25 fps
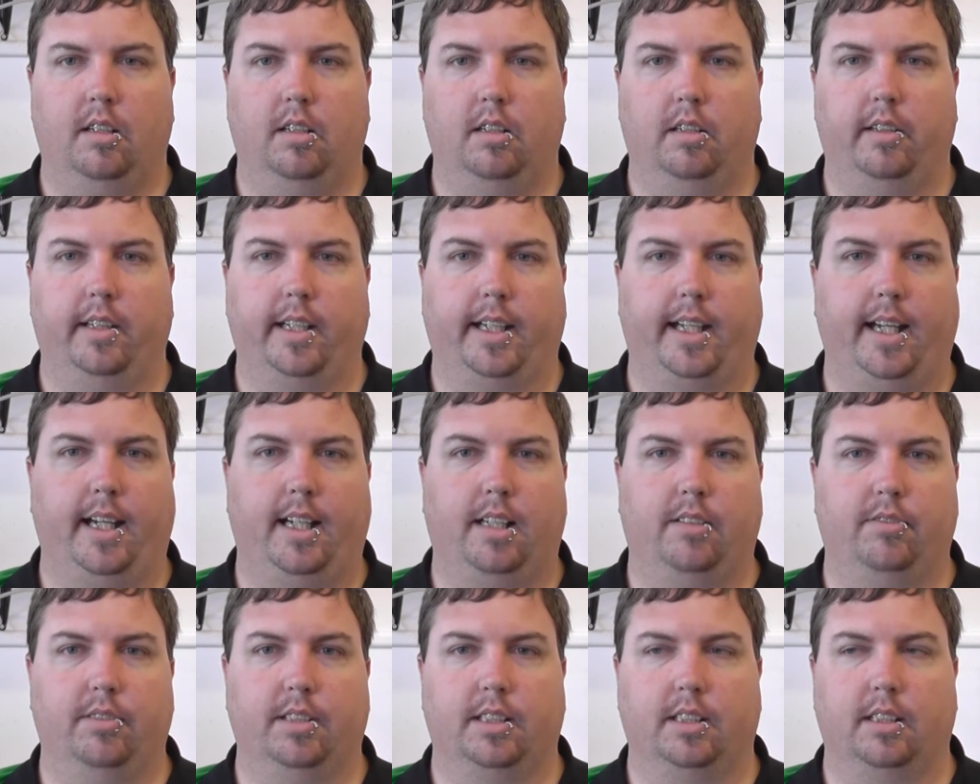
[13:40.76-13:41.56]
The
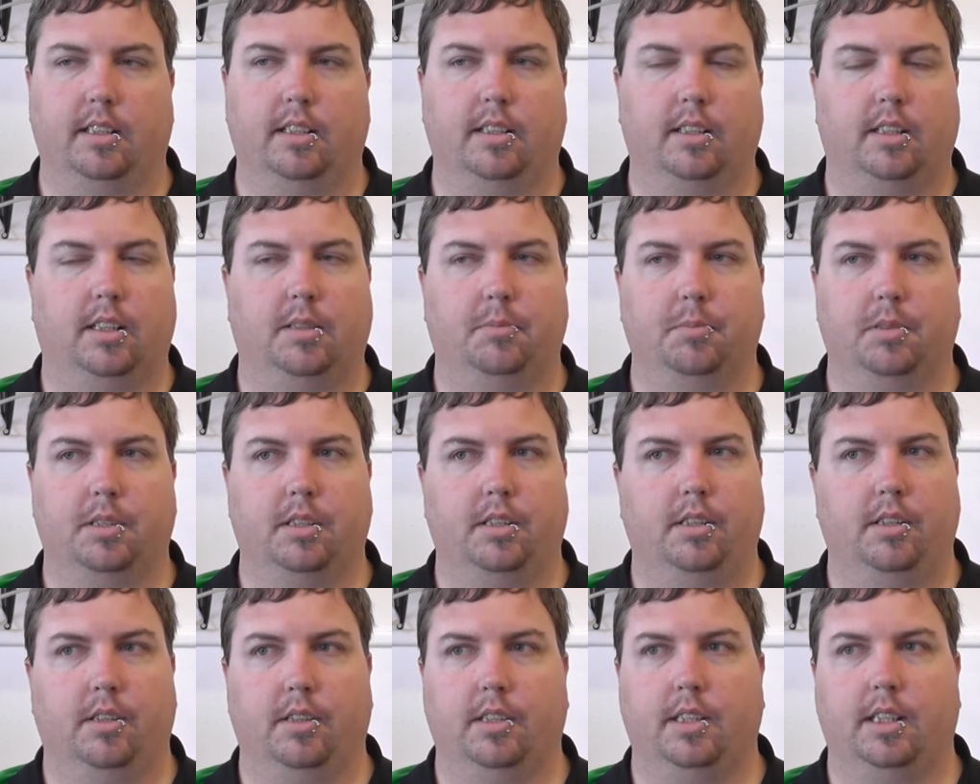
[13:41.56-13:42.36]
Calvus and Comps,
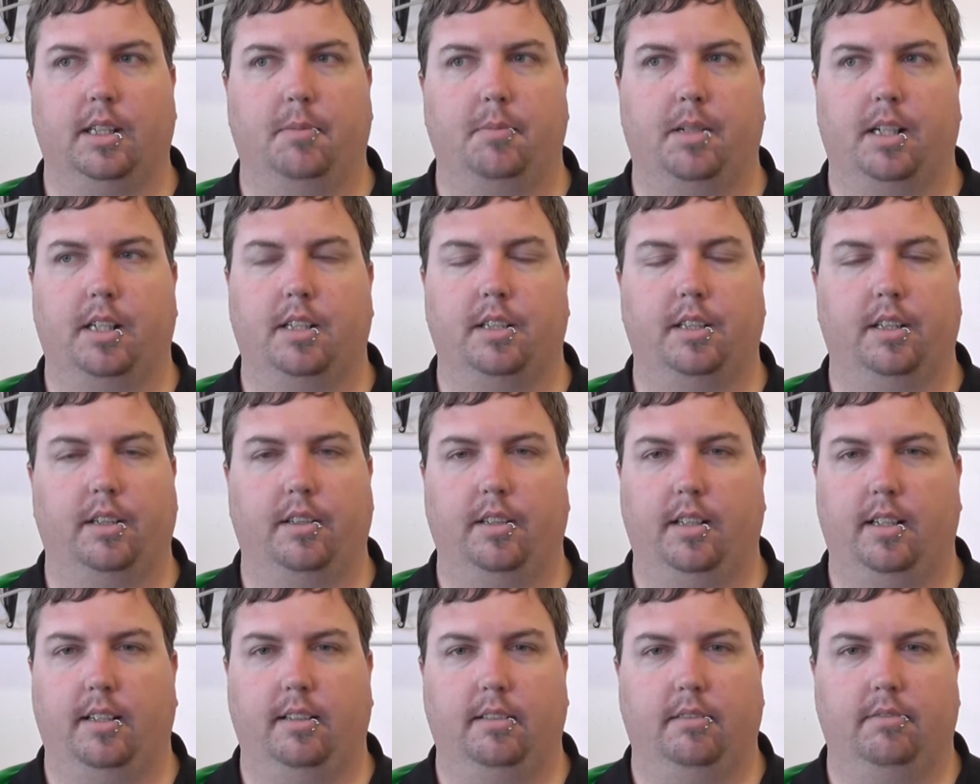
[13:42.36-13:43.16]
not so much though.
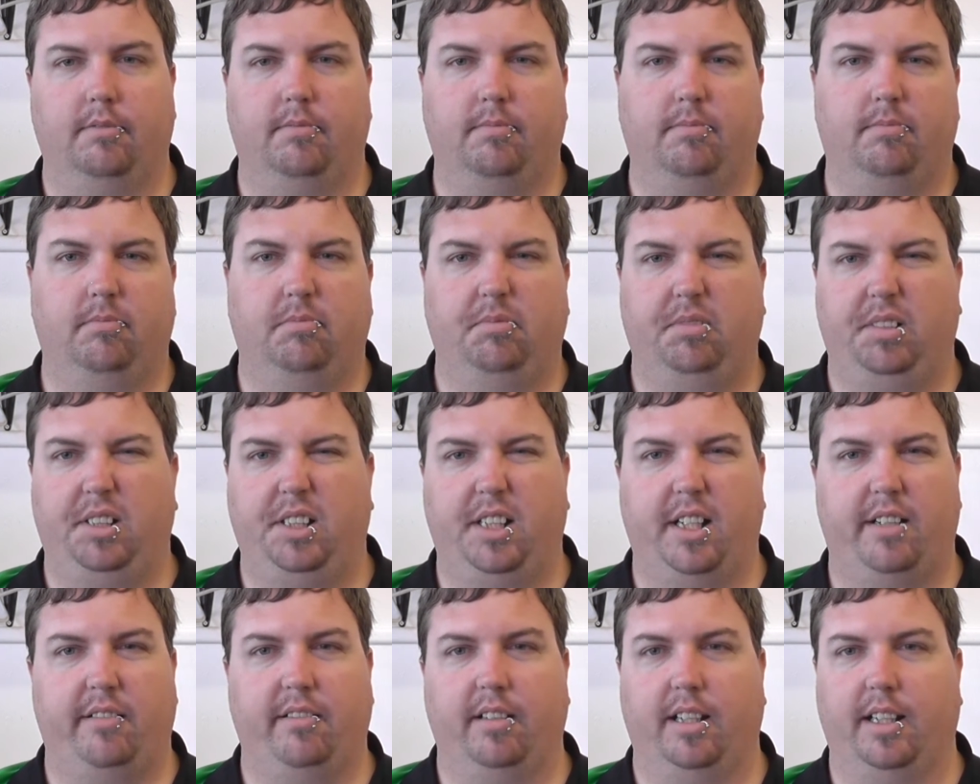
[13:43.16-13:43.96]
They're
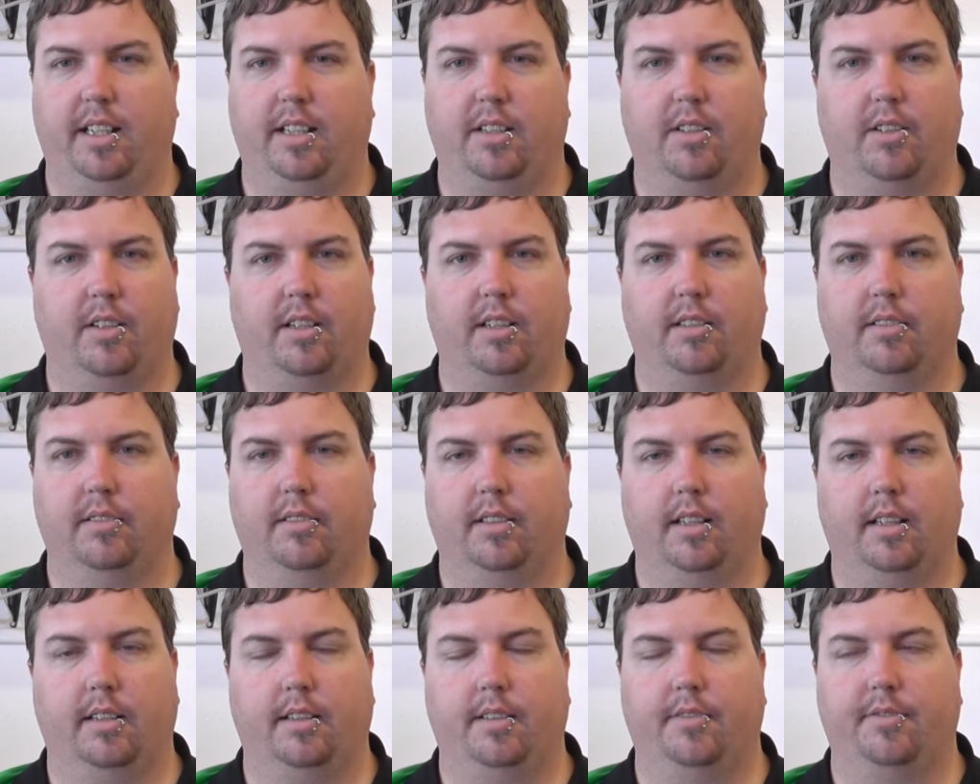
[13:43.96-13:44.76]
generally not
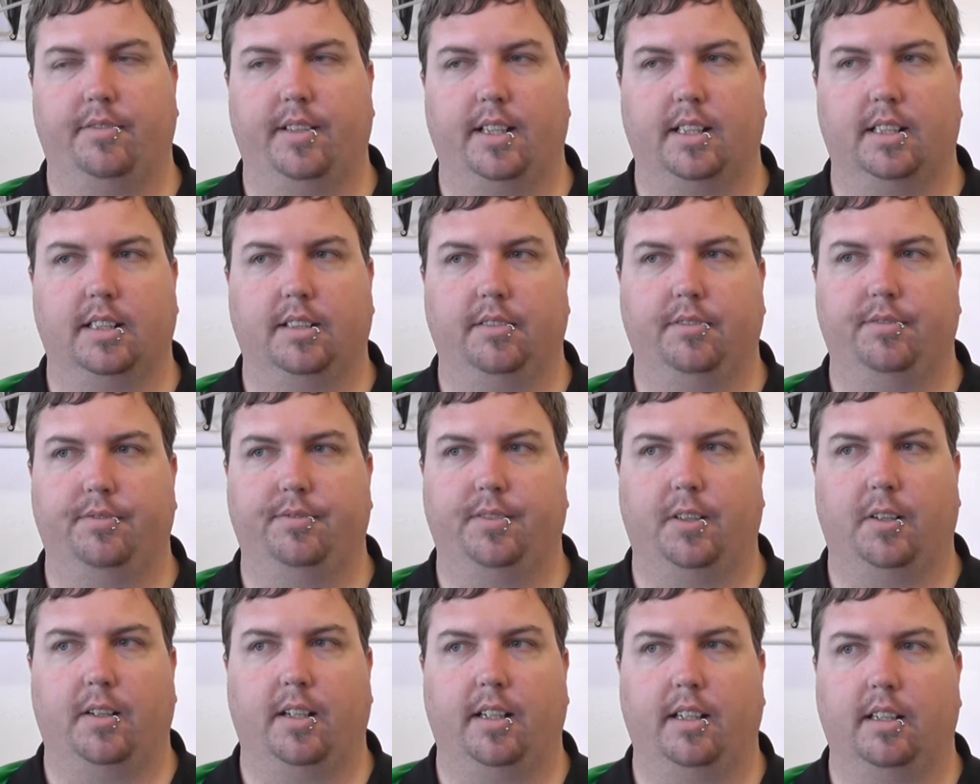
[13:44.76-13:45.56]
a defensive
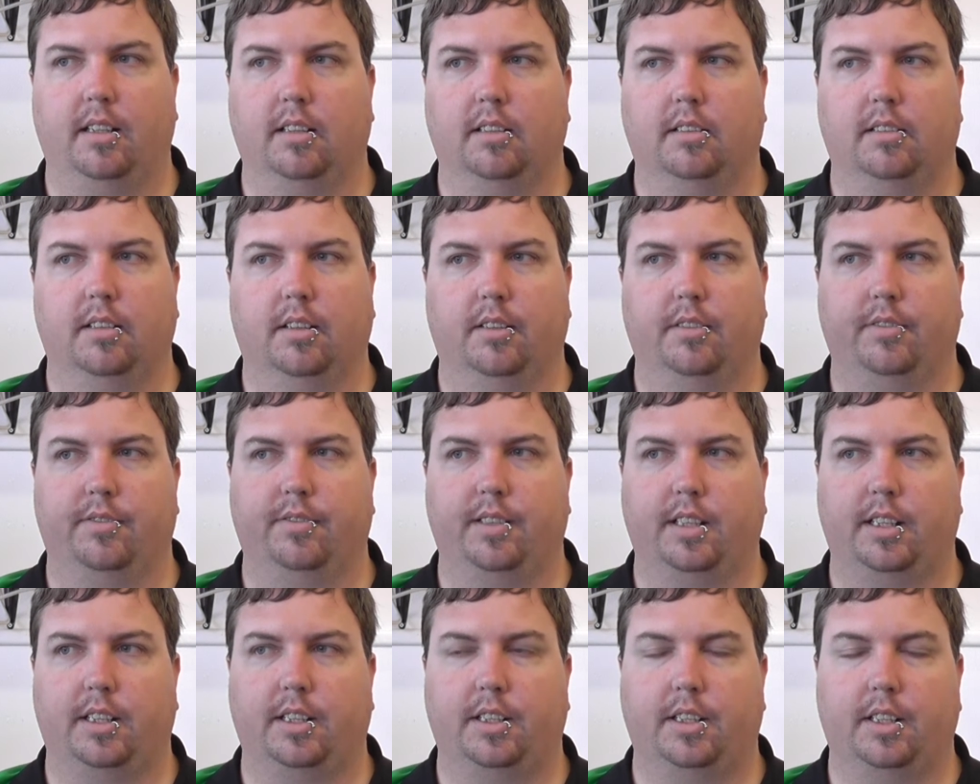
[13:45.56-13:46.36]
fighting sort of
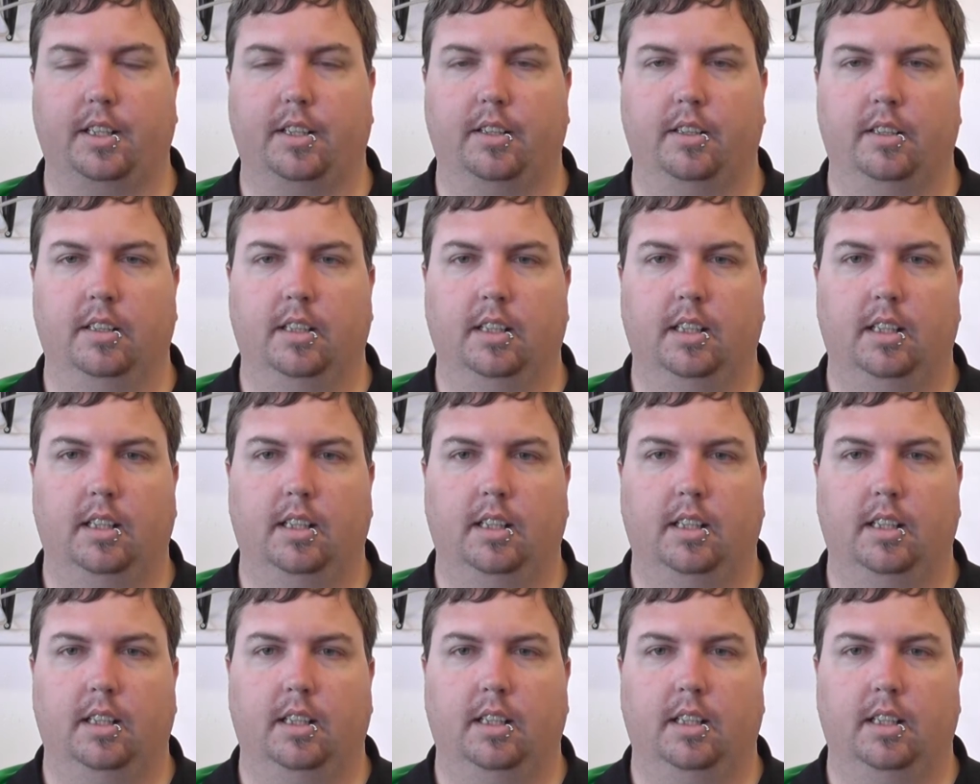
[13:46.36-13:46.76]
fish, so